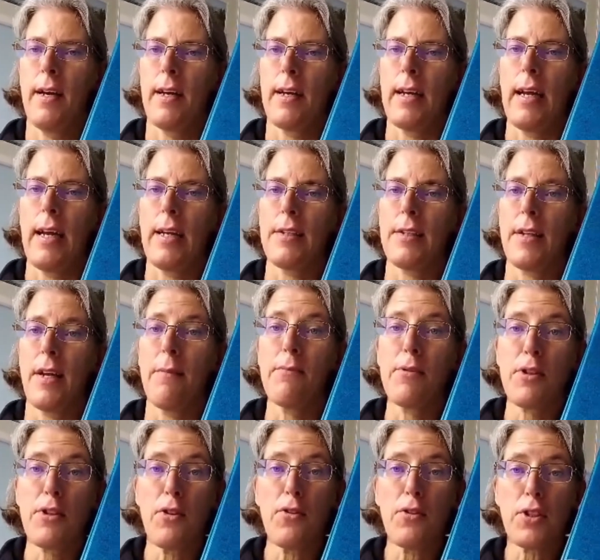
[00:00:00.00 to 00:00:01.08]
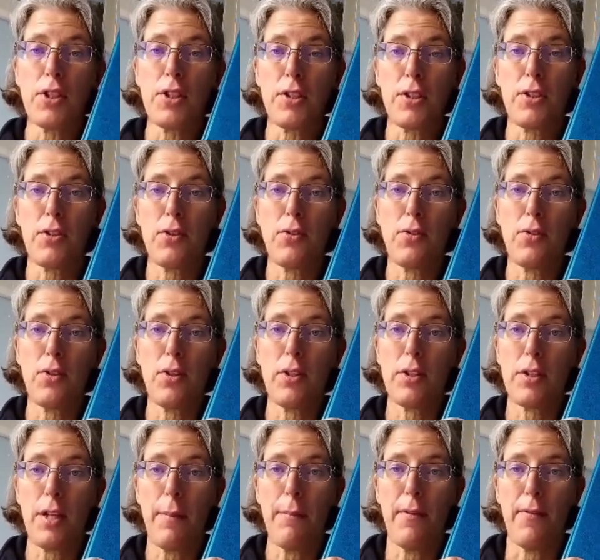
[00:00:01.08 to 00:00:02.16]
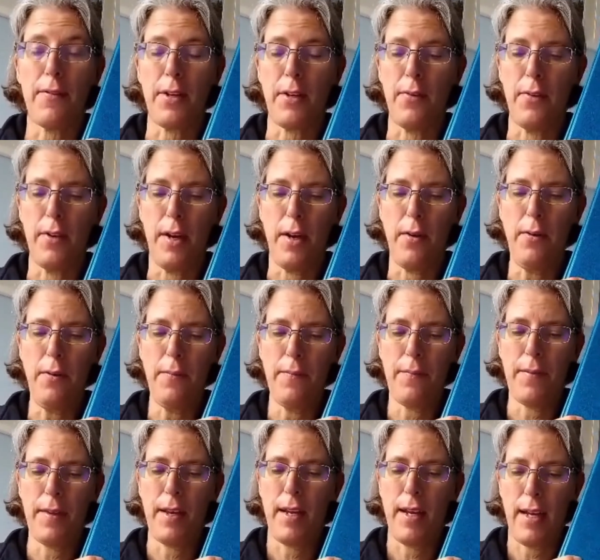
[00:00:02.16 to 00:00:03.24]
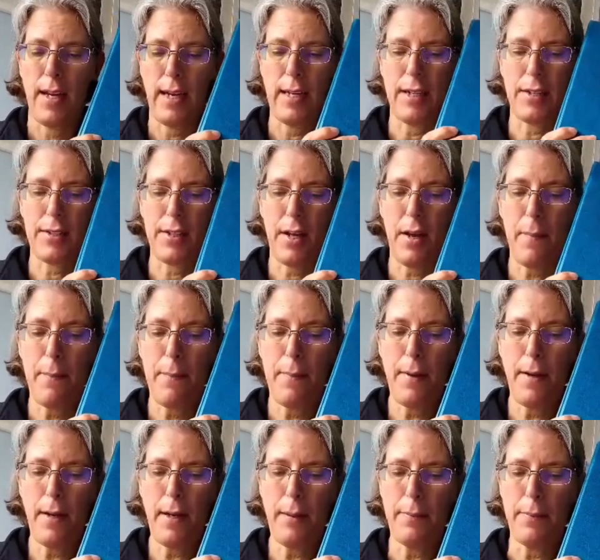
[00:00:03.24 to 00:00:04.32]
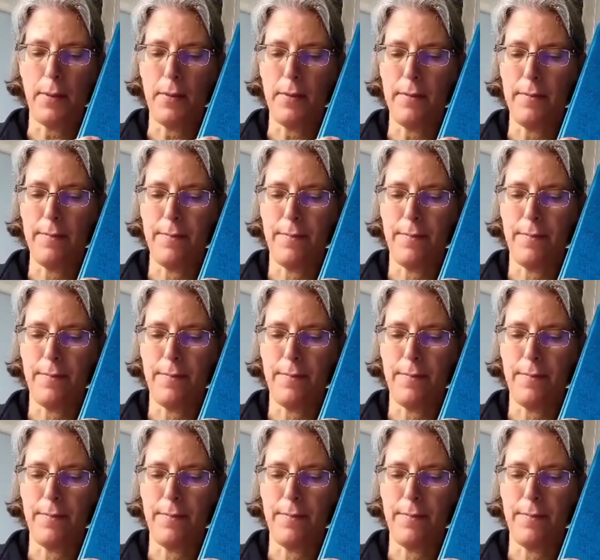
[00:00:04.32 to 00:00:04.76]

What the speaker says: Yes, I'm so sure some of you know. It's a Bible.